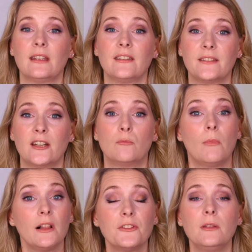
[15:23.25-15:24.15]
is their
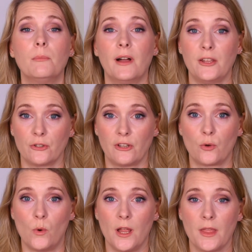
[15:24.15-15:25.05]
multibiotic one.